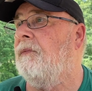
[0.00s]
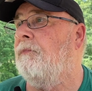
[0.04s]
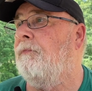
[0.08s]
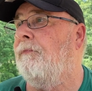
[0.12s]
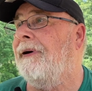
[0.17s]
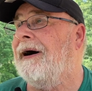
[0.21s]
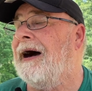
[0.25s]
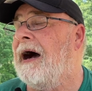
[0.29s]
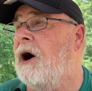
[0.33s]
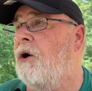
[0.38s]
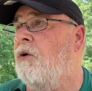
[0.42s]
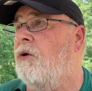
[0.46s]

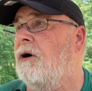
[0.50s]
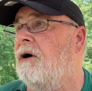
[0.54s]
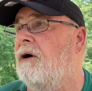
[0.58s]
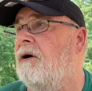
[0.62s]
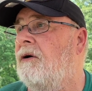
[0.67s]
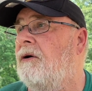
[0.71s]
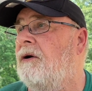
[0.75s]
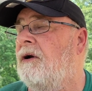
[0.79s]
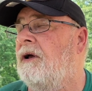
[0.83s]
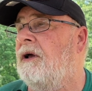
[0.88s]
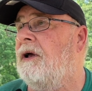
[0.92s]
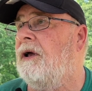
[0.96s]
power
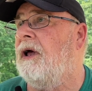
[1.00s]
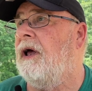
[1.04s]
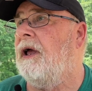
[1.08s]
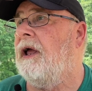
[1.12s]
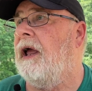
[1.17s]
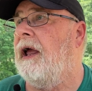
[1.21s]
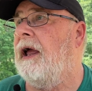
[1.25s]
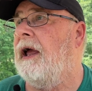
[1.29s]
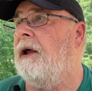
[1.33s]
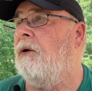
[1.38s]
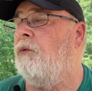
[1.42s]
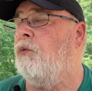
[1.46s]

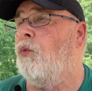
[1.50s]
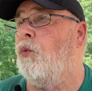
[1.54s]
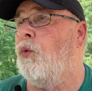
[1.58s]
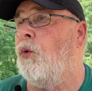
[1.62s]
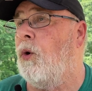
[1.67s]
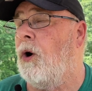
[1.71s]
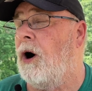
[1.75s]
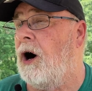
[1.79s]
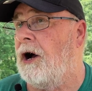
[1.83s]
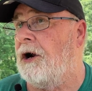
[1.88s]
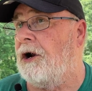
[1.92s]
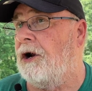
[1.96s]
and
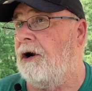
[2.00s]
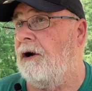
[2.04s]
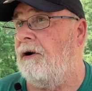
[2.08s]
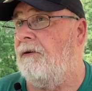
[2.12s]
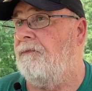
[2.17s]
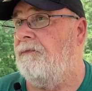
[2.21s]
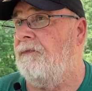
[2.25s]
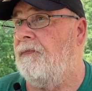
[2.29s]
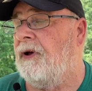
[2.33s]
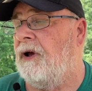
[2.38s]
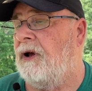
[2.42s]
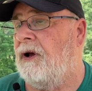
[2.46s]
water
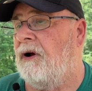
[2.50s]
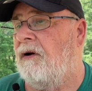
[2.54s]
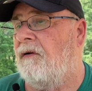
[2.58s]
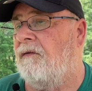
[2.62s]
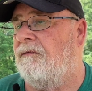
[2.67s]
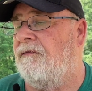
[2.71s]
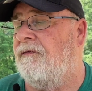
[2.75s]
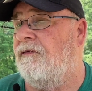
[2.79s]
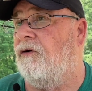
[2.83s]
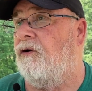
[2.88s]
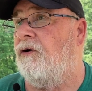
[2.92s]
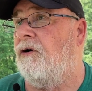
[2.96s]

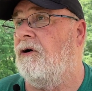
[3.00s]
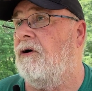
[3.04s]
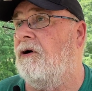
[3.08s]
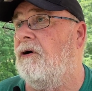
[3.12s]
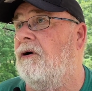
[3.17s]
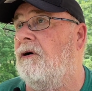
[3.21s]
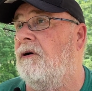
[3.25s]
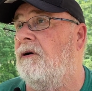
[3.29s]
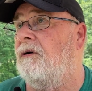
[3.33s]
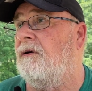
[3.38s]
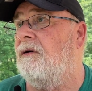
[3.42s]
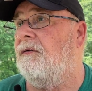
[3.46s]

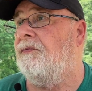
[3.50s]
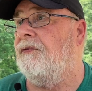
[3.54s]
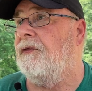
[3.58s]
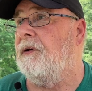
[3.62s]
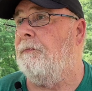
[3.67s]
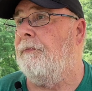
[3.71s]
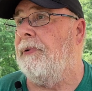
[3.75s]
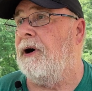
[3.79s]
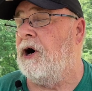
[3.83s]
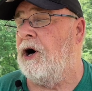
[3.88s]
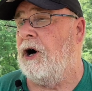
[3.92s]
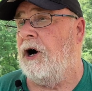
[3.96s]
for the
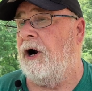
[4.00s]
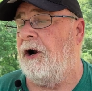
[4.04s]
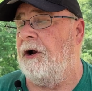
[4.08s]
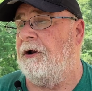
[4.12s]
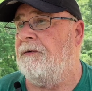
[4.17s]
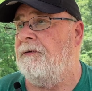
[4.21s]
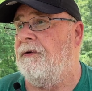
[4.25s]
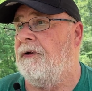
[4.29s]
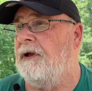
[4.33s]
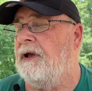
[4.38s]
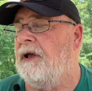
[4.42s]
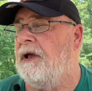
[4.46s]
barn,
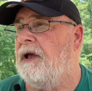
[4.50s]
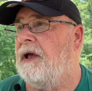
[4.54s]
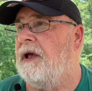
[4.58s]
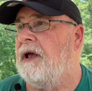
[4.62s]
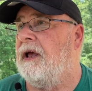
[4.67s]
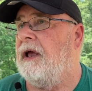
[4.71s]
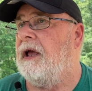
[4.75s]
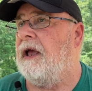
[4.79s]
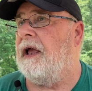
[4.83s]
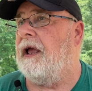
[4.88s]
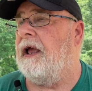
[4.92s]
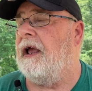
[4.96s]

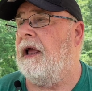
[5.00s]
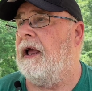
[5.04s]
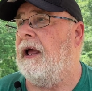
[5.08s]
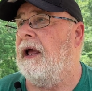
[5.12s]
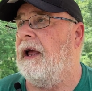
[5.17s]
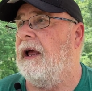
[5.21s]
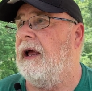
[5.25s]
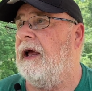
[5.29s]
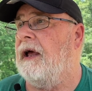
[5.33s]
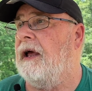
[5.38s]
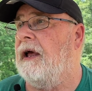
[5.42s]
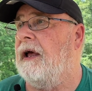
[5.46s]

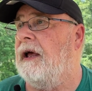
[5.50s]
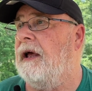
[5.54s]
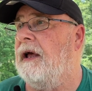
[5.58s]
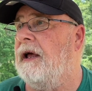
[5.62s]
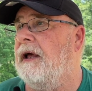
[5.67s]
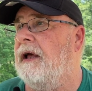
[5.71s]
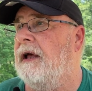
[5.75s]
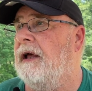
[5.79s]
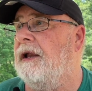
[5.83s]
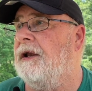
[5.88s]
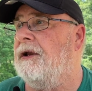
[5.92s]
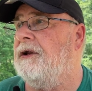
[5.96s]

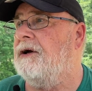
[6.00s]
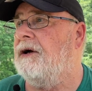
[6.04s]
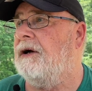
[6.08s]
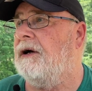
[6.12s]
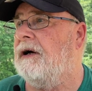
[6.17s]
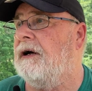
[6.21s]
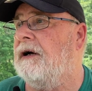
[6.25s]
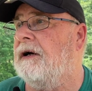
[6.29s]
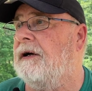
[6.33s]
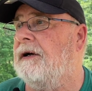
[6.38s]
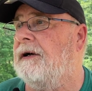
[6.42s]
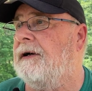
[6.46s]
and
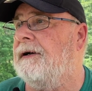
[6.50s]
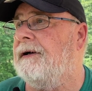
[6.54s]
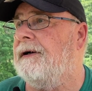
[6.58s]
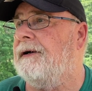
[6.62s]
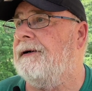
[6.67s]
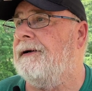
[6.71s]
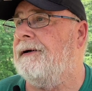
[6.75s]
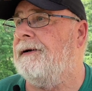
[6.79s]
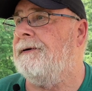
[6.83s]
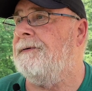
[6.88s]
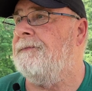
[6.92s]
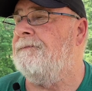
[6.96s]

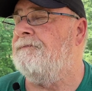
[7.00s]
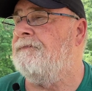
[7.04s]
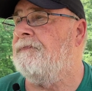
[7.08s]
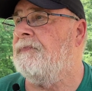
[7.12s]
I